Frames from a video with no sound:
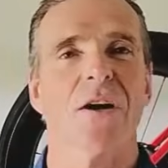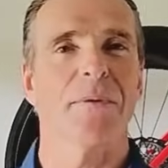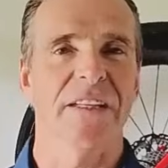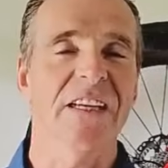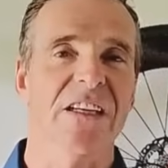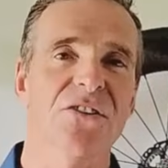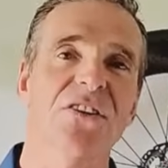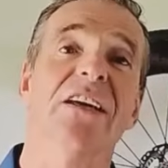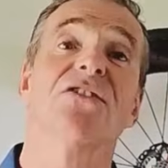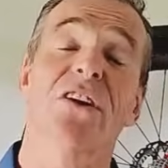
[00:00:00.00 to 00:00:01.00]
couple of
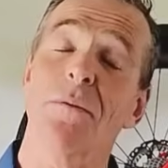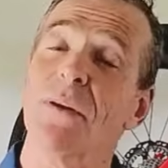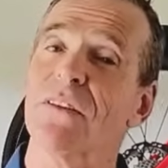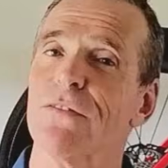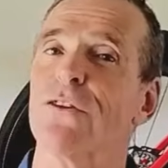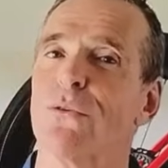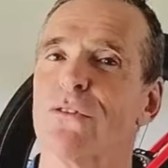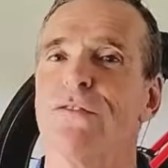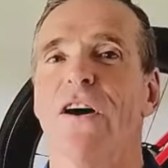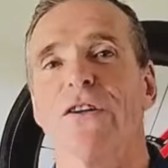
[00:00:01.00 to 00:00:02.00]
years, it's going to be difficult
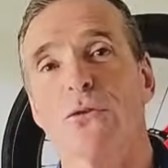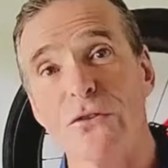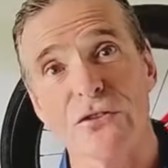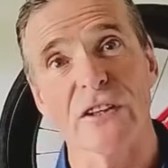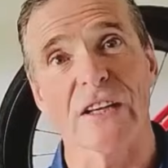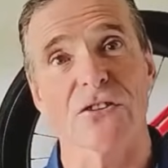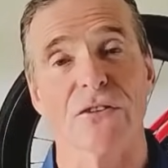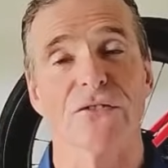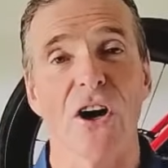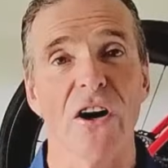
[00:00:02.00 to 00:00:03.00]
to find a good
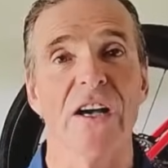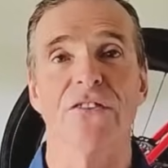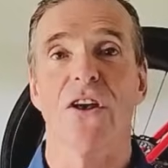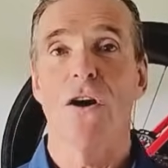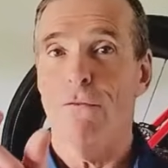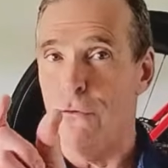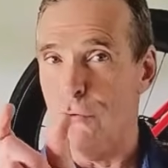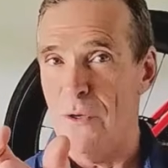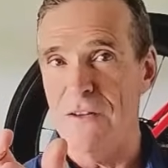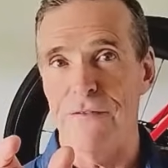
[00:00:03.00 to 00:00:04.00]
selection of tyres for
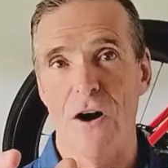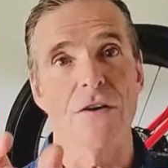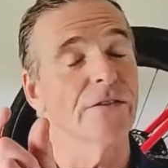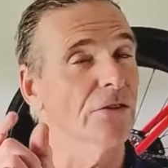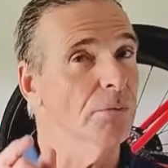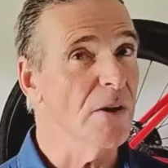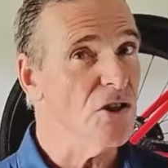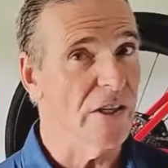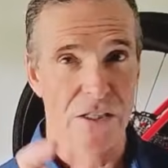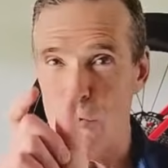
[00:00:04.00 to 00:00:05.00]
25 and
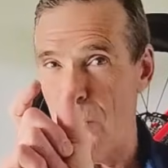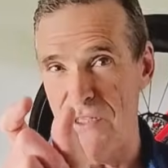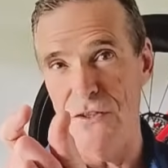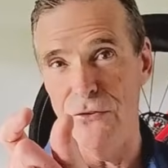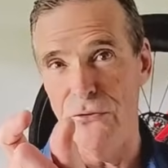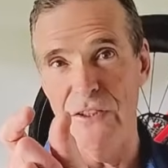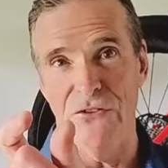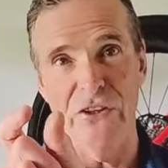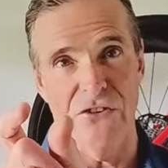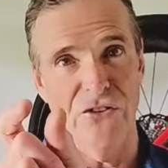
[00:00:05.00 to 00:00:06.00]
especially 23
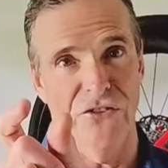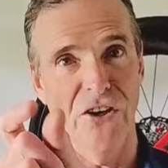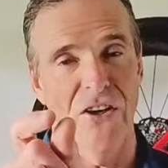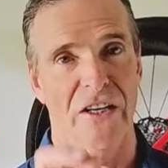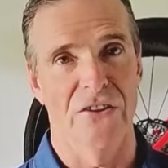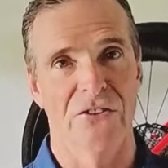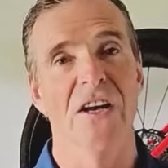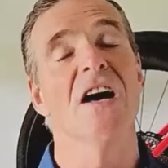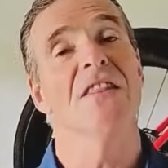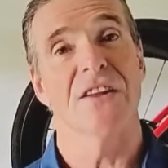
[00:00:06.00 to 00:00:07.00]
section tyres,
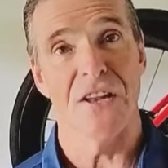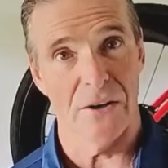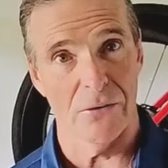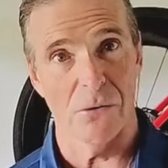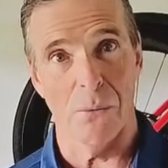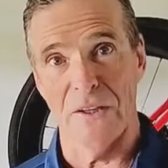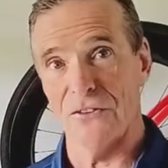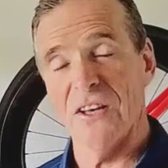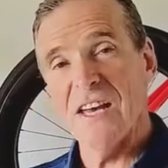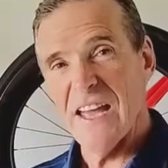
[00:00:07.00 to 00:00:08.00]
the narrower
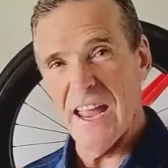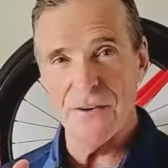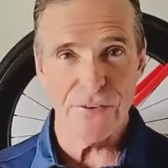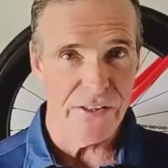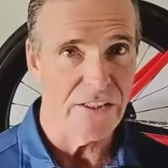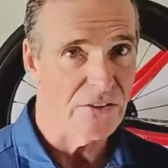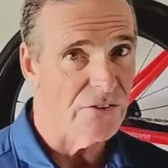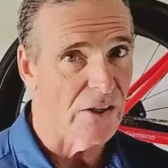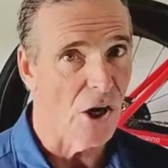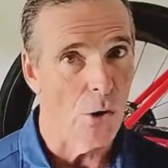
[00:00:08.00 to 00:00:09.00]
ones.
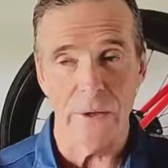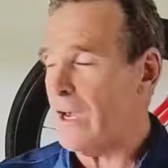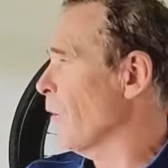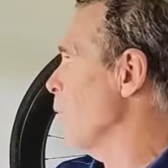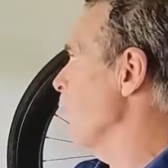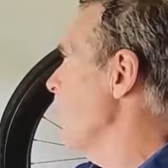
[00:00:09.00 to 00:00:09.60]
Everything's going